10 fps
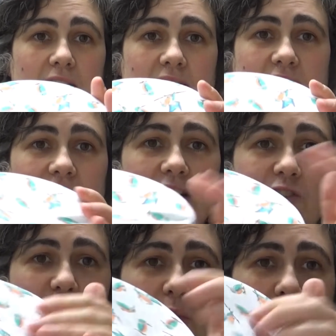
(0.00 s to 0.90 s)
like a
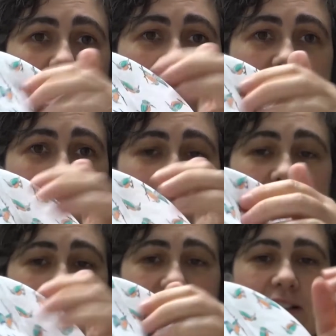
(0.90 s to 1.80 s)
little drum.
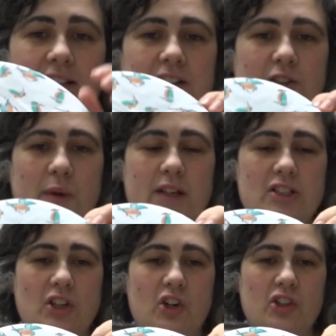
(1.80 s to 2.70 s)
It's
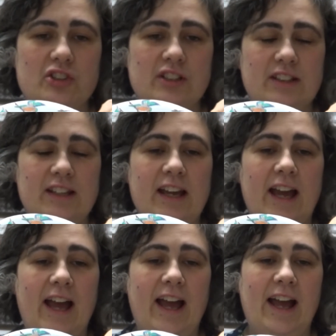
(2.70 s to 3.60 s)
quite taut
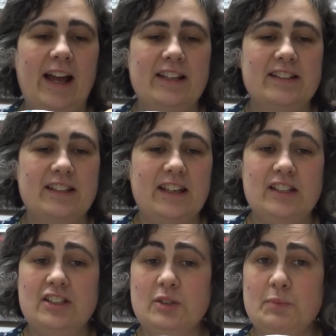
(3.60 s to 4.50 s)
and
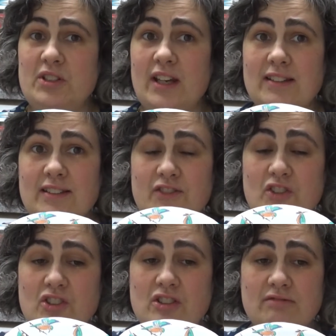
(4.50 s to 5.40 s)
it just protects the
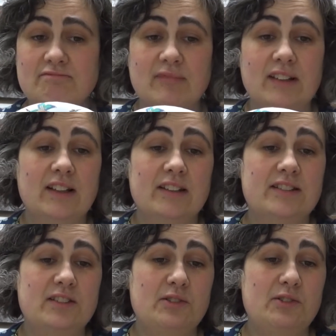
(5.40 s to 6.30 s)
food.
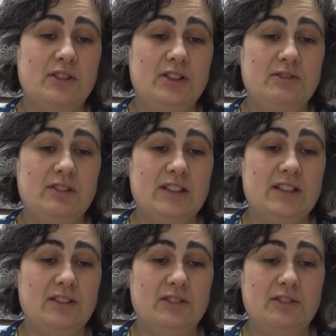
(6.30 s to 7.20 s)
So you don't need
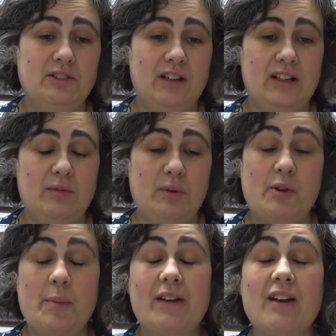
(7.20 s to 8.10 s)
to
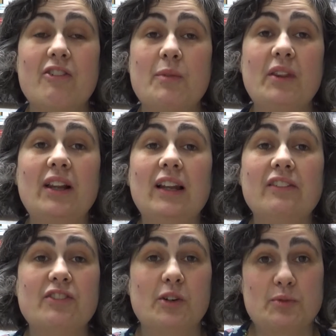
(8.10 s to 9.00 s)
worry about covering with
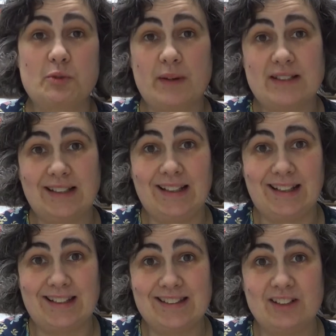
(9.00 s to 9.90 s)
cling film. So
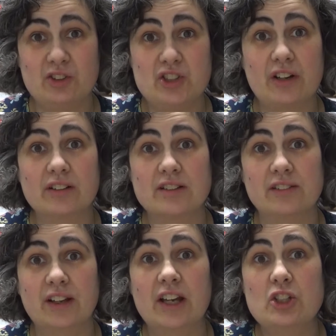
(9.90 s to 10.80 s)
basically it's an
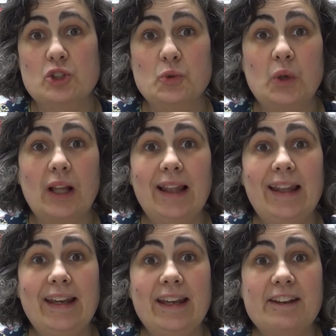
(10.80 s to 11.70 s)
alternative to
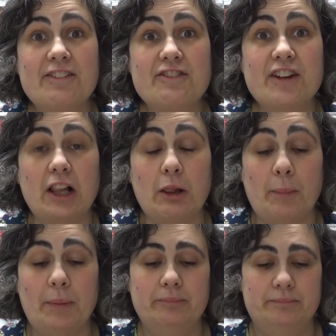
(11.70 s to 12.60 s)
cling
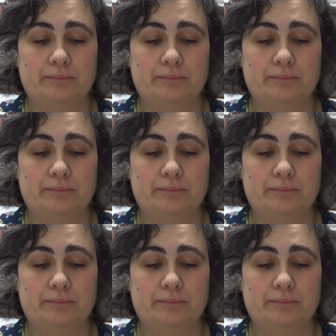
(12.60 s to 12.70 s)
film.